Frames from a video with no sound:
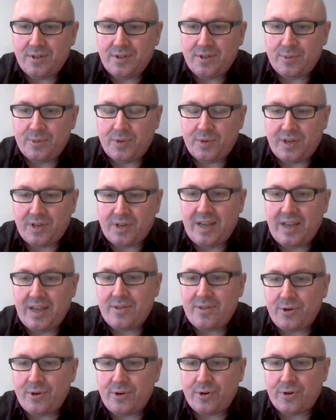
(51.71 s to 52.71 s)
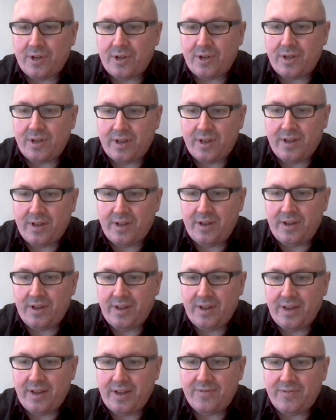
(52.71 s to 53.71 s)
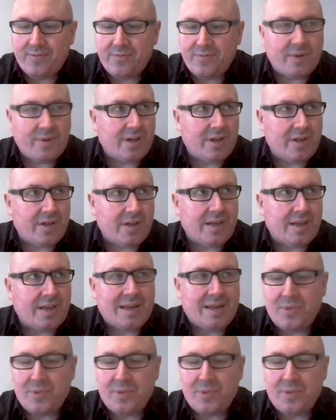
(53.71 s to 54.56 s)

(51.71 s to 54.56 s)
There's been either you're an